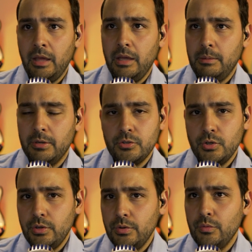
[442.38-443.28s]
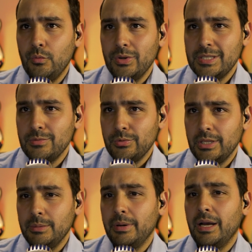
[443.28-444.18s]
And I'm going to show you what's
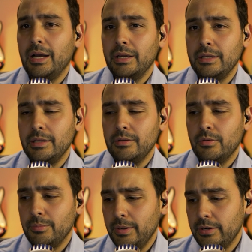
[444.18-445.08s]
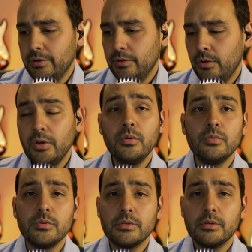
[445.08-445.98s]
really behind it, or better,
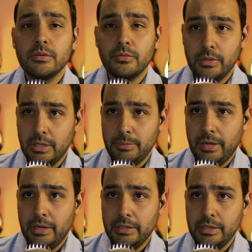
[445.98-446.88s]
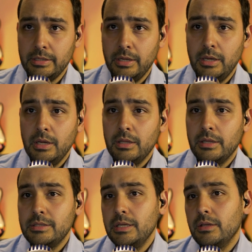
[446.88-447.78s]
who's really behind it.
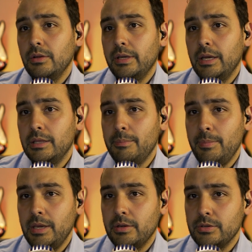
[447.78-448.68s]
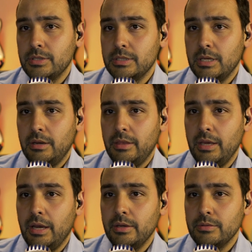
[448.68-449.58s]
Let's take a look at the makers inside of
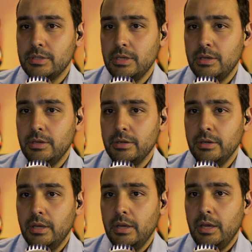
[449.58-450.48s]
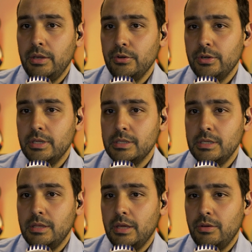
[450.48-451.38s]
the I O T here, and you're going to
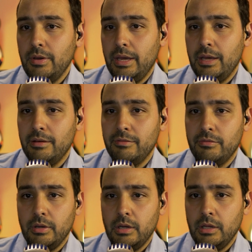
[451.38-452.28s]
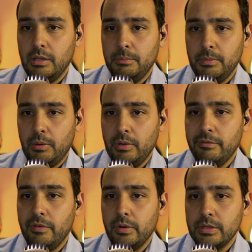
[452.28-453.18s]
see that you have, uh, I want
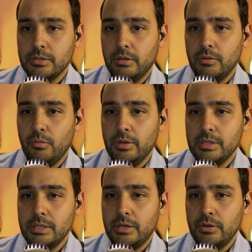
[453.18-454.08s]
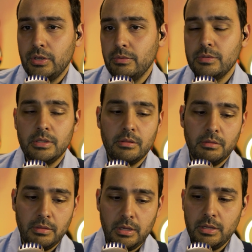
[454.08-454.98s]
to focus on the ones that are
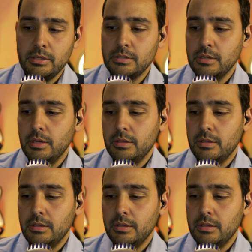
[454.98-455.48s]
using these